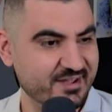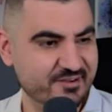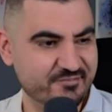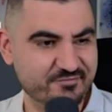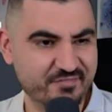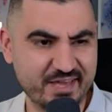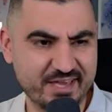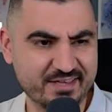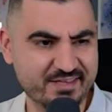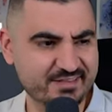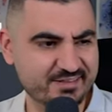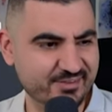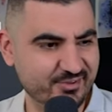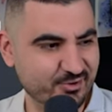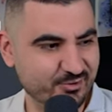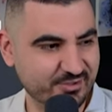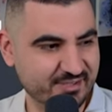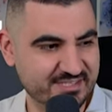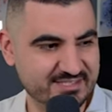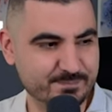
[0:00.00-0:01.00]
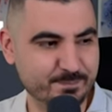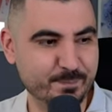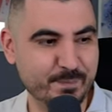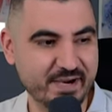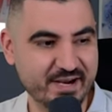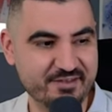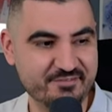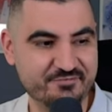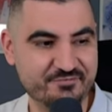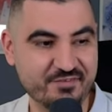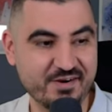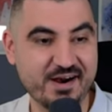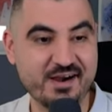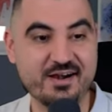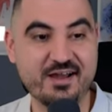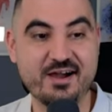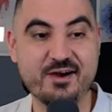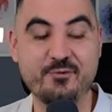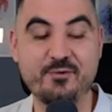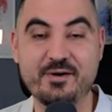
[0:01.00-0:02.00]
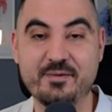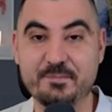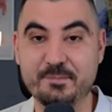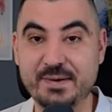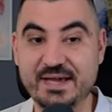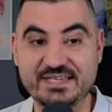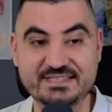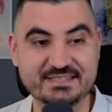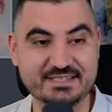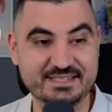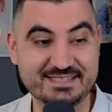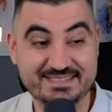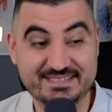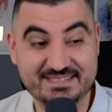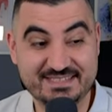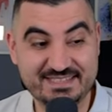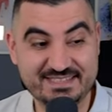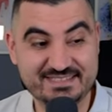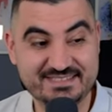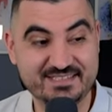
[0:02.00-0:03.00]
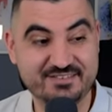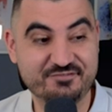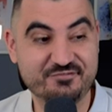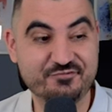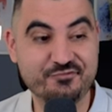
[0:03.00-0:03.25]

Frenkie de Jong is by far our best assistant,